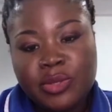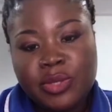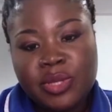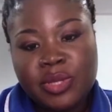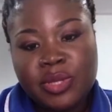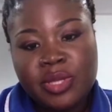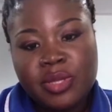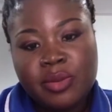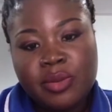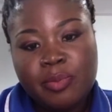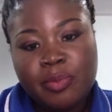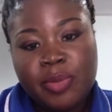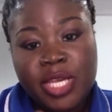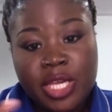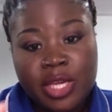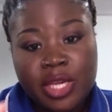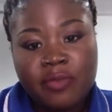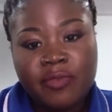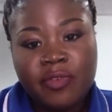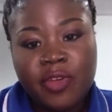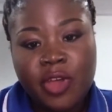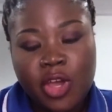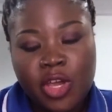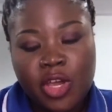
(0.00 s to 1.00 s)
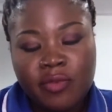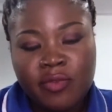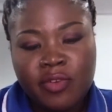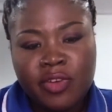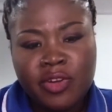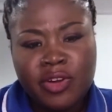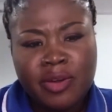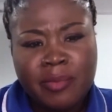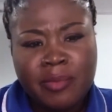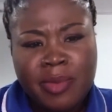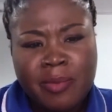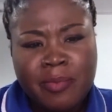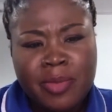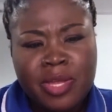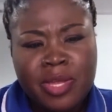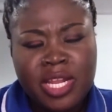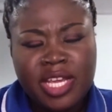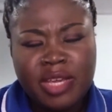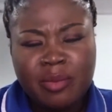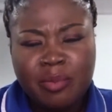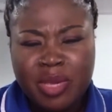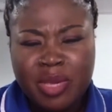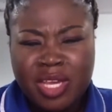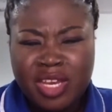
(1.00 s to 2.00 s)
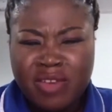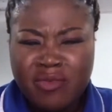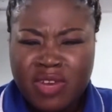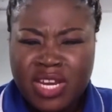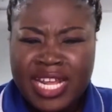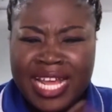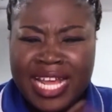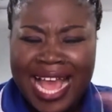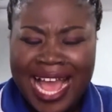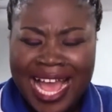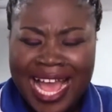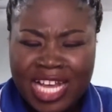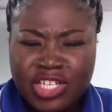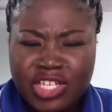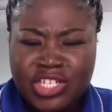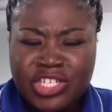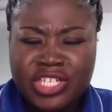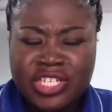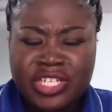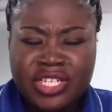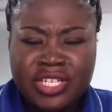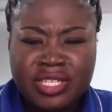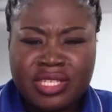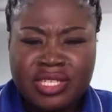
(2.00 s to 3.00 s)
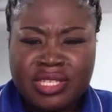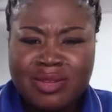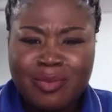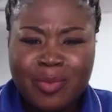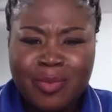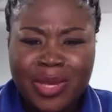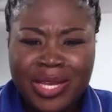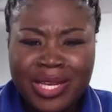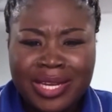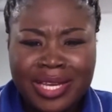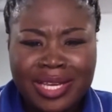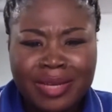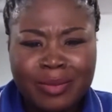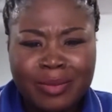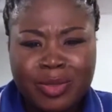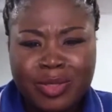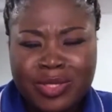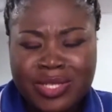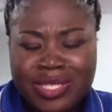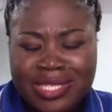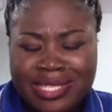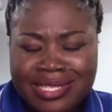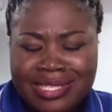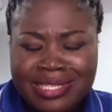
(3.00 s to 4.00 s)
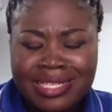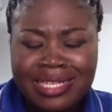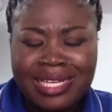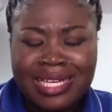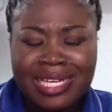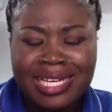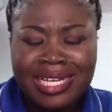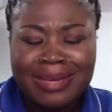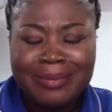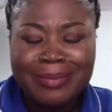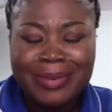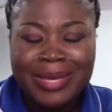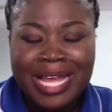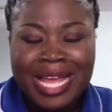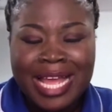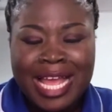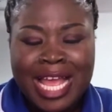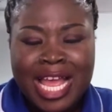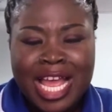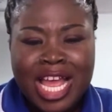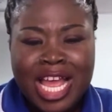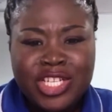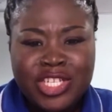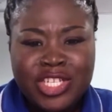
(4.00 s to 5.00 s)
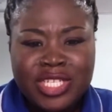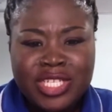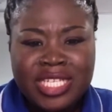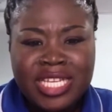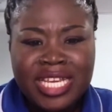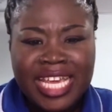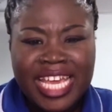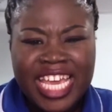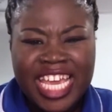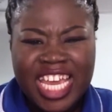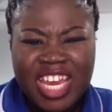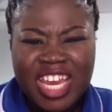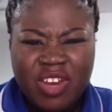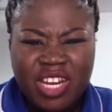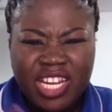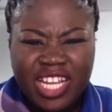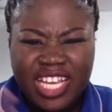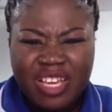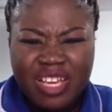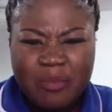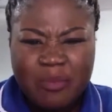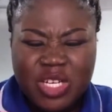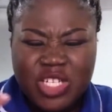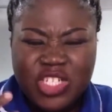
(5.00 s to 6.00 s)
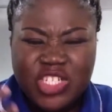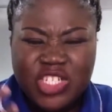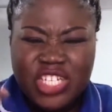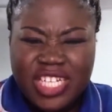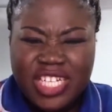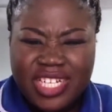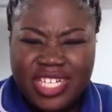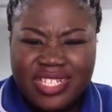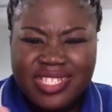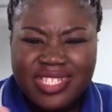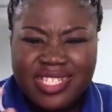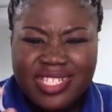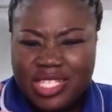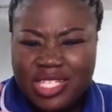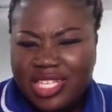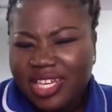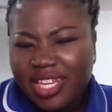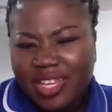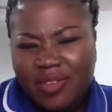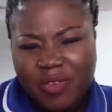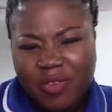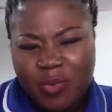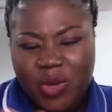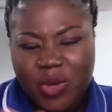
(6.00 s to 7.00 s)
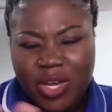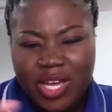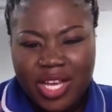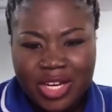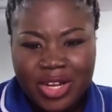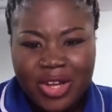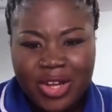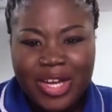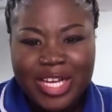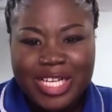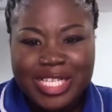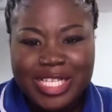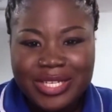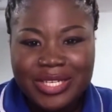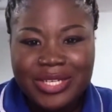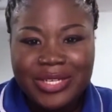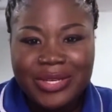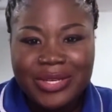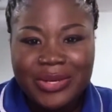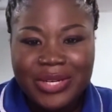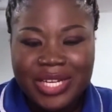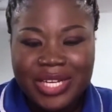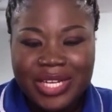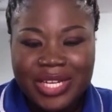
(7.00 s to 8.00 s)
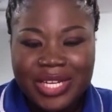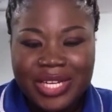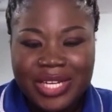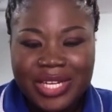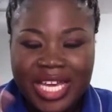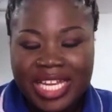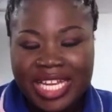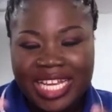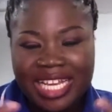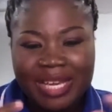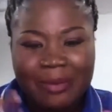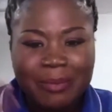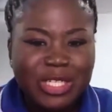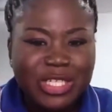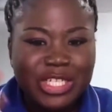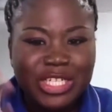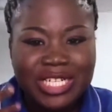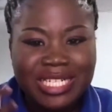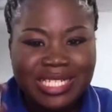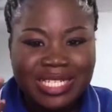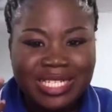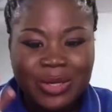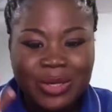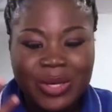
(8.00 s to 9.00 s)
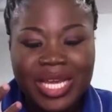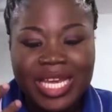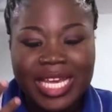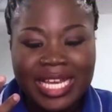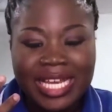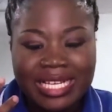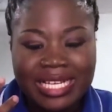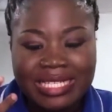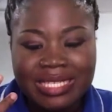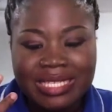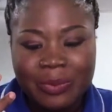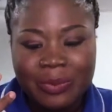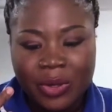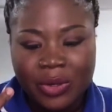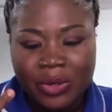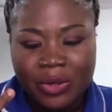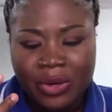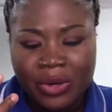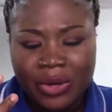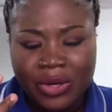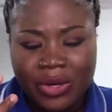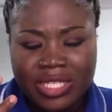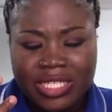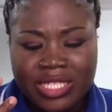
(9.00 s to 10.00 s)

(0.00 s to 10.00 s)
the peak of COVID, I remember being really anxious, not being able to sleep, and just hearing machines, because if you work in an ICU unit, you hear machines in your ears and whatnot.